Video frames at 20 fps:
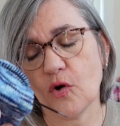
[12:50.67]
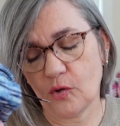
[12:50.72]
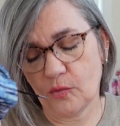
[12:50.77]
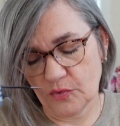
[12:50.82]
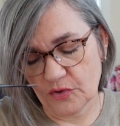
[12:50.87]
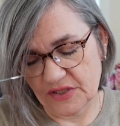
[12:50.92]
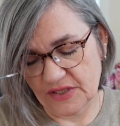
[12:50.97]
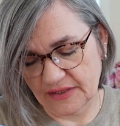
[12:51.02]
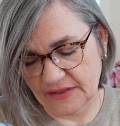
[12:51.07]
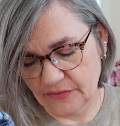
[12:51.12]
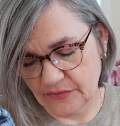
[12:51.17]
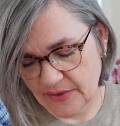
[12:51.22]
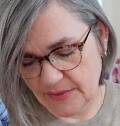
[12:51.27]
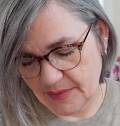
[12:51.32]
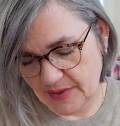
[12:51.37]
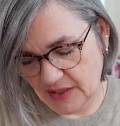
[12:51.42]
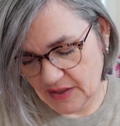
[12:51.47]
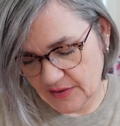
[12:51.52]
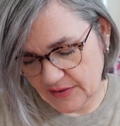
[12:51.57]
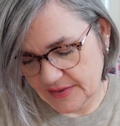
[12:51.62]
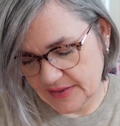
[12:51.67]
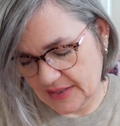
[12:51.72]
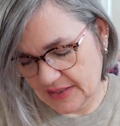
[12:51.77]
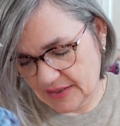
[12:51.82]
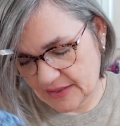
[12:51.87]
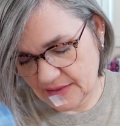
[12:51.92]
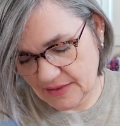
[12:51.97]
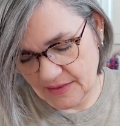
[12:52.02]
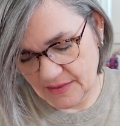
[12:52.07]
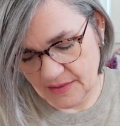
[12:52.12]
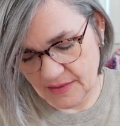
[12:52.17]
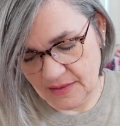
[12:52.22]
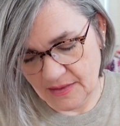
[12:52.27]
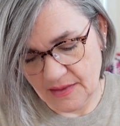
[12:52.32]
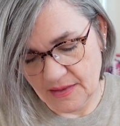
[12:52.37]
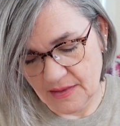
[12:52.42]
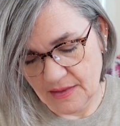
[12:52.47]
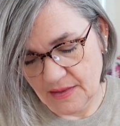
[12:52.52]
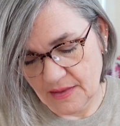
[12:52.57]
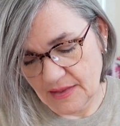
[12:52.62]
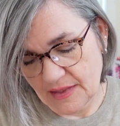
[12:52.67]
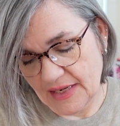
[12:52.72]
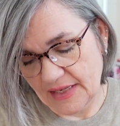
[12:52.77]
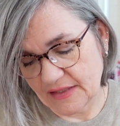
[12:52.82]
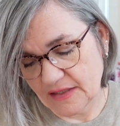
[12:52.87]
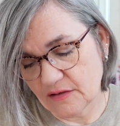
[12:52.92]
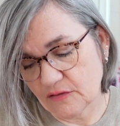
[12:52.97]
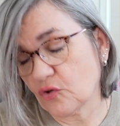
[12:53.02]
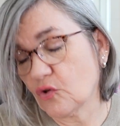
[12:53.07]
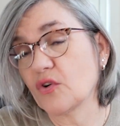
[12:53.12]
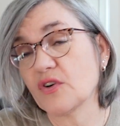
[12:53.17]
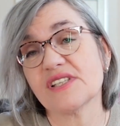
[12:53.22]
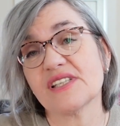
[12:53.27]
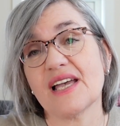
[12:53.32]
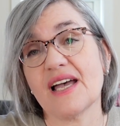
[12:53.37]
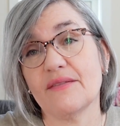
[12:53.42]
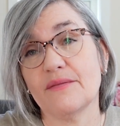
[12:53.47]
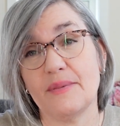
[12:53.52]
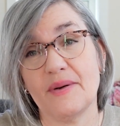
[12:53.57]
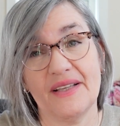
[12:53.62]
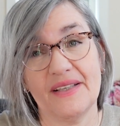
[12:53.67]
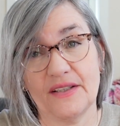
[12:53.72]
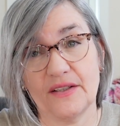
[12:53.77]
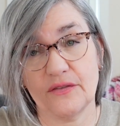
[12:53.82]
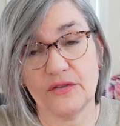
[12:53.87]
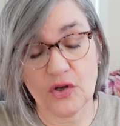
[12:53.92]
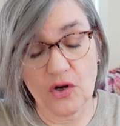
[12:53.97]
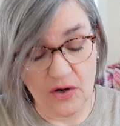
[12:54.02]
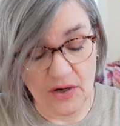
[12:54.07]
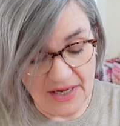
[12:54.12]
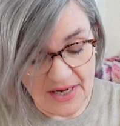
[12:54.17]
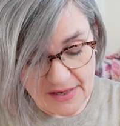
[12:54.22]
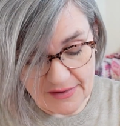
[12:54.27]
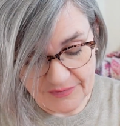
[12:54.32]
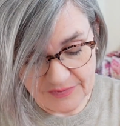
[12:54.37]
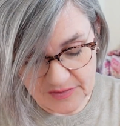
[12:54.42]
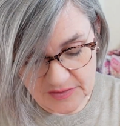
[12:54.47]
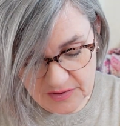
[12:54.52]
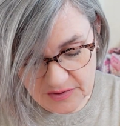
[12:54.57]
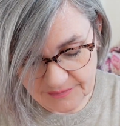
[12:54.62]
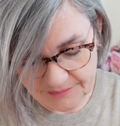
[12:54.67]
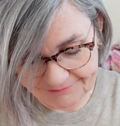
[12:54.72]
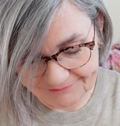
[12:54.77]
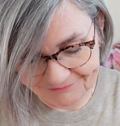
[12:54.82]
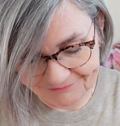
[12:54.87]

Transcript: almost at the ribbing, I think. And I of course have plenty of yarn left.